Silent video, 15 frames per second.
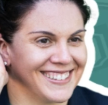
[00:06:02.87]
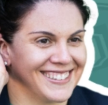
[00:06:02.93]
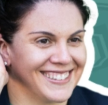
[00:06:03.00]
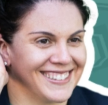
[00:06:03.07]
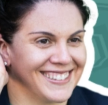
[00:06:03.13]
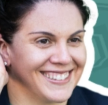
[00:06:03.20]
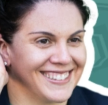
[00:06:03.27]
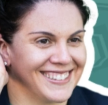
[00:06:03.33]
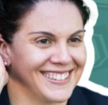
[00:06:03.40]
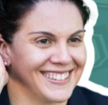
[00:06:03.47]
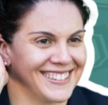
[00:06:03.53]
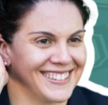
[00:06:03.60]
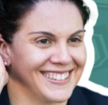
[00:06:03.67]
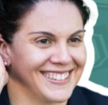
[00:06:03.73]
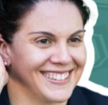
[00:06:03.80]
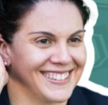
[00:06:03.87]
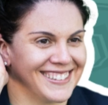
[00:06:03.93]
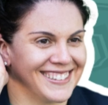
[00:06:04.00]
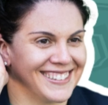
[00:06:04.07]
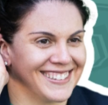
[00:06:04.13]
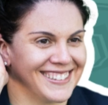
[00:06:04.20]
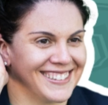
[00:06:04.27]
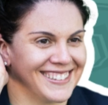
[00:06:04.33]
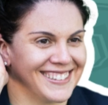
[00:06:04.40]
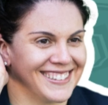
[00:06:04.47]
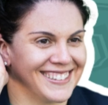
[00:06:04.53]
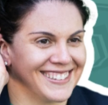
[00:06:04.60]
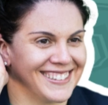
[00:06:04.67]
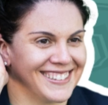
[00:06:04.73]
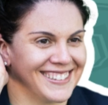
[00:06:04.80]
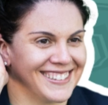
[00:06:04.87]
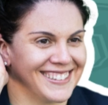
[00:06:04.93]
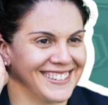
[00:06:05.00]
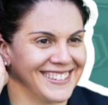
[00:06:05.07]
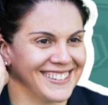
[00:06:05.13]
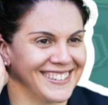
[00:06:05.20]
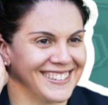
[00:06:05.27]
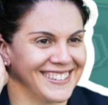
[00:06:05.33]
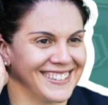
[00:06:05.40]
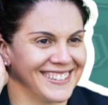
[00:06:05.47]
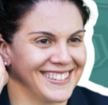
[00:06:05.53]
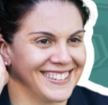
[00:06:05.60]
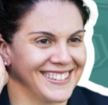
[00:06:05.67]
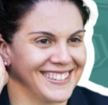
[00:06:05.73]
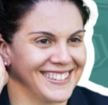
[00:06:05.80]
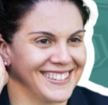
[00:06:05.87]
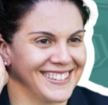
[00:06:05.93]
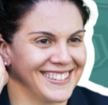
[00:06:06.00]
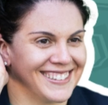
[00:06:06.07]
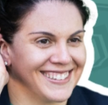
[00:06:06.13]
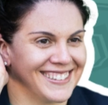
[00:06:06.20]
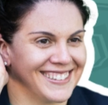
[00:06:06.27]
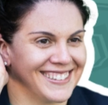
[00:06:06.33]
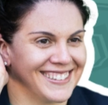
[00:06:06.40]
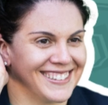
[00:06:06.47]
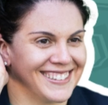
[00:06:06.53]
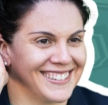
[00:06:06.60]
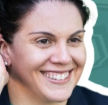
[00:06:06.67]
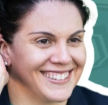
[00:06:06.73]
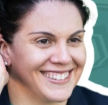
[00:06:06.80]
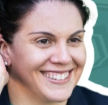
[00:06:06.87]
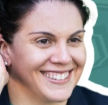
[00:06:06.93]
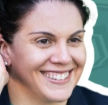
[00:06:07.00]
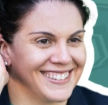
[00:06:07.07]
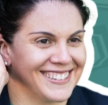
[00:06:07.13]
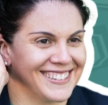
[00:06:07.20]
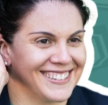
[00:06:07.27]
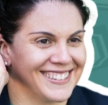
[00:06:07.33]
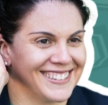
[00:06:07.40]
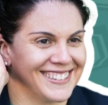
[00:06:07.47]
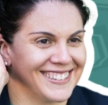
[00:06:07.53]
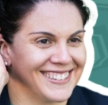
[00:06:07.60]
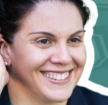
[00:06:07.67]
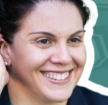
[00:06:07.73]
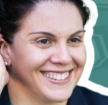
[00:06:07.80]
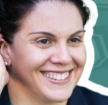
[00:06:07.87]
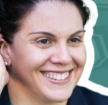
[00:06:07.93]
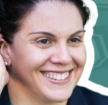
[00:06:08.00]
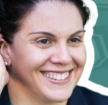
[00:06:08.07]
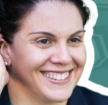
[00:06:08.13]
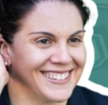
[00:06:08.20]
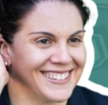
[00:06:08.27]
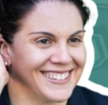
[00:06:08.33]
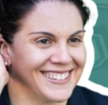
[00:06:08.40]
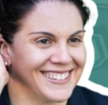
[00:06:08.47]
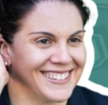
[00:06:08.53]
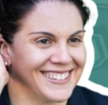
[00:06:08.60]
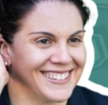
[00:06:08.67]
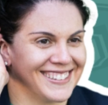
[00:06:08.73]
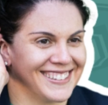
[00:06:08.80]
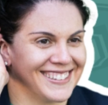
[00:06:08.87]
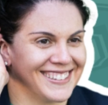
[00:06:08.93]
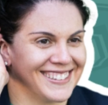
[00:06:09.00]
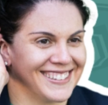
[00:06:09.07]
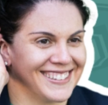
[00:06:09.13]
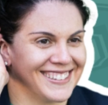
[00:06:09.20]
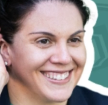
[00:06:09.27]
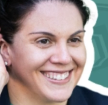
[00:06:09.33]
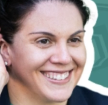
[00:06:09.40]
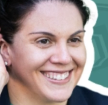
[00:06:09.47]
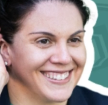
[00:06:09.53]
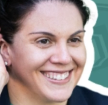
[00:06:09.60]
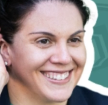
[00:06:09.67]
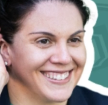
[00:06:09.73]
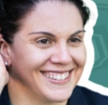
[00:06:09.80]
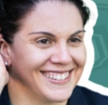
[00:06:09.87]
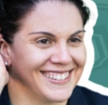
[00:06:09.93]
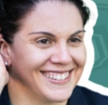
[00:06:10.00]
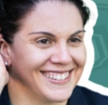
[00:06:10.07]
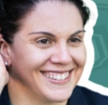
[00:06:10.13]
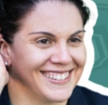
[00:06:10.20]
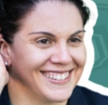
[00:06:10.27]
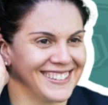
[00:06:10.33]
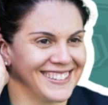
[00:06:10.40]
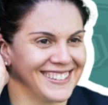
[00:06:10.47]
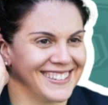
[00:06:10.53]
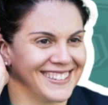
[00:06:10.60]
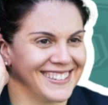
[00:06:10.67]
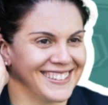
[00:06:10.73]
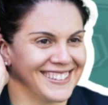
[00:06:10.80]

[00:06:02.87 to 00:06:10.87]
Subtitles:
[no speech]